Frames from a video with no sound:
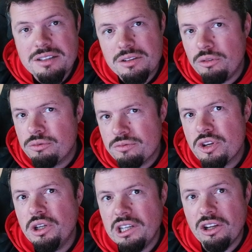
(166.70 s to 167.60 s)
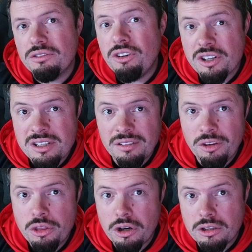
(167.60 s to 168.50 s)
you turn a lot faster if you
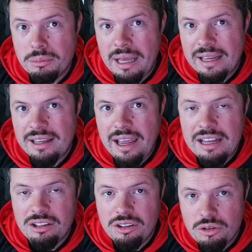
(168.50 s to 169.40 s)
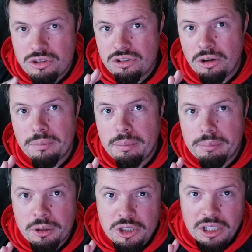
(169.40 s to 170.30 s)
throttle back and you stop
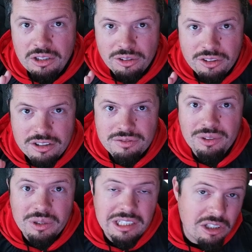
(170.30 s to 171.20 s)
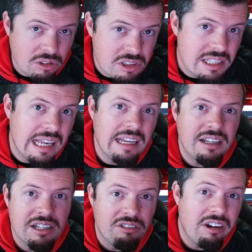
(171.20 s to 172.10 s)
pushing your thrust forward and you just let
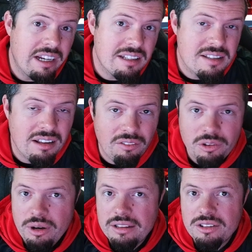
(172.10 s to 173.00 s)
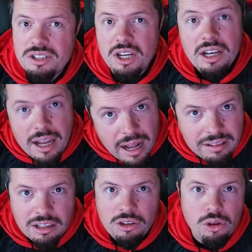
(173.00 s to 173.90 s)
it direct itself around the turn, and
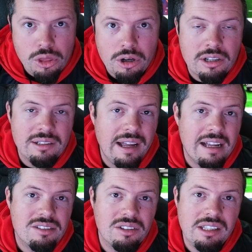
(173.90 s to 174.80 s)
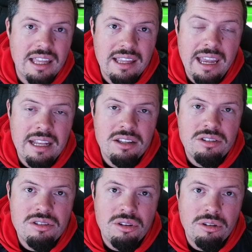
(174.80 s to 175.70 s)
then you throttle out on the other end
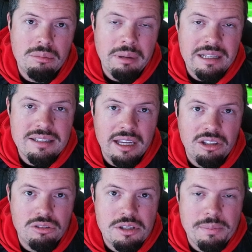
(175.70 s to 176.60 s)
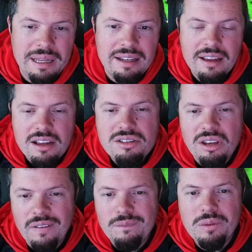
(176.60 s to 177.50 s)
to maintain your speed.
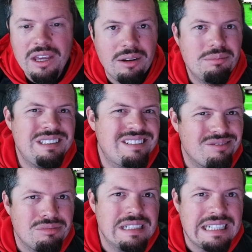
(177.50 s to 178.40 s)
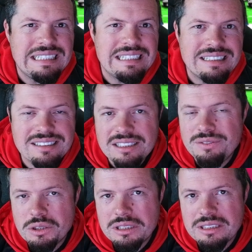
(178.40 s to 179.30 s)
So yeah, it's really nice
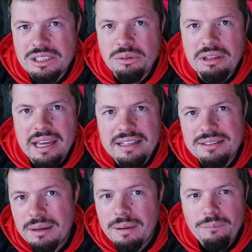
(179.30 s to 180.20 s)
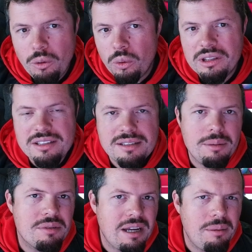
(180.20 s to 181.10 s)
if you can do that all at the
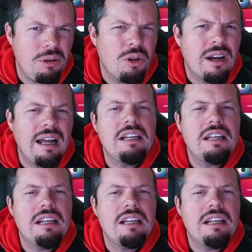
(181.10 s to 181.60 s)
same time. You kind